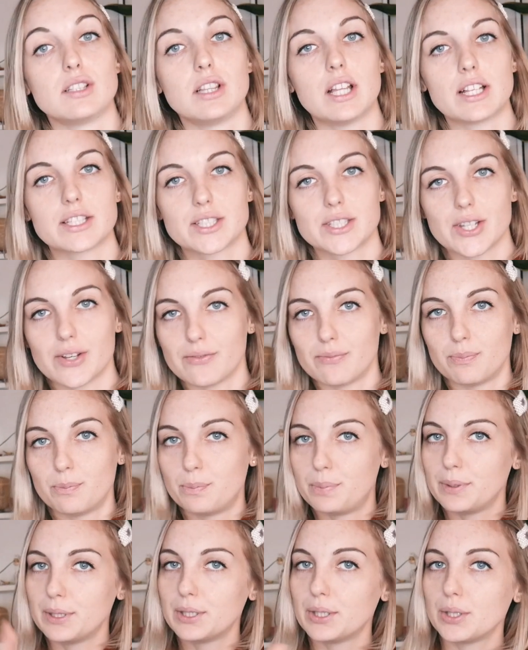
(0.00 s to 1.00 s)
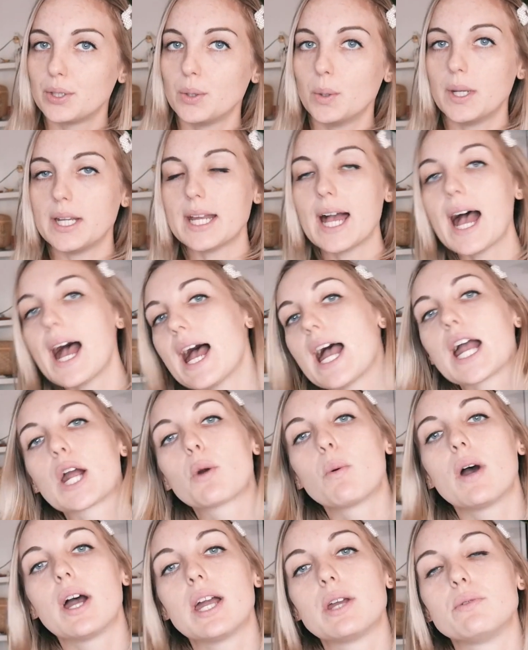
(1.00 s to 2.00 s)
lots of blue and
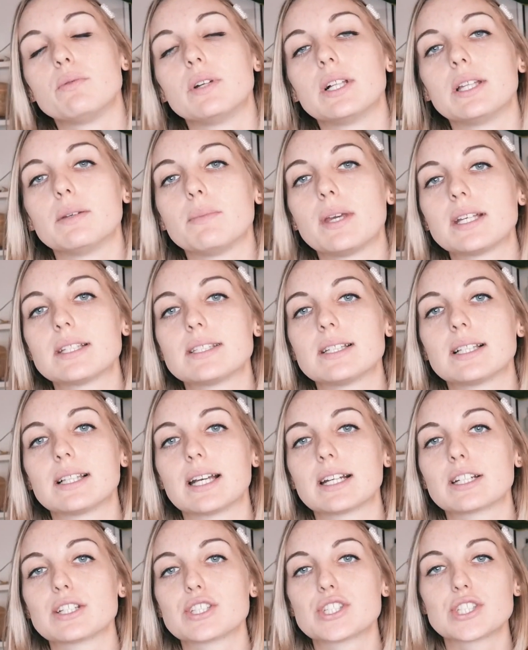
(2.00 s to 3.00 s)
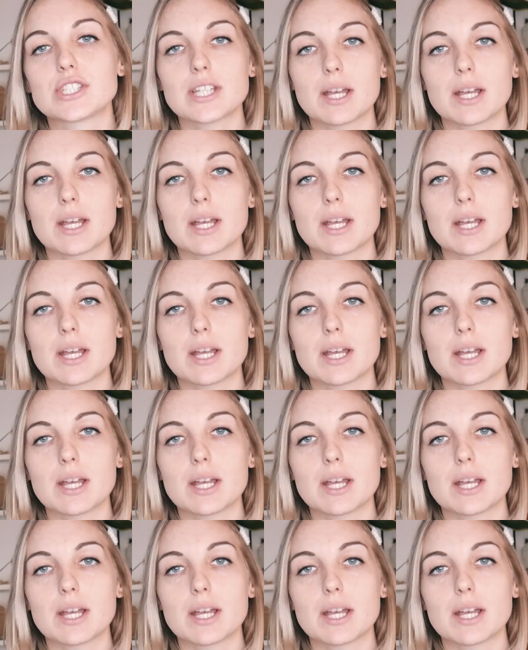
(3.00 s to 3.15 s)
aqua and really makes it like a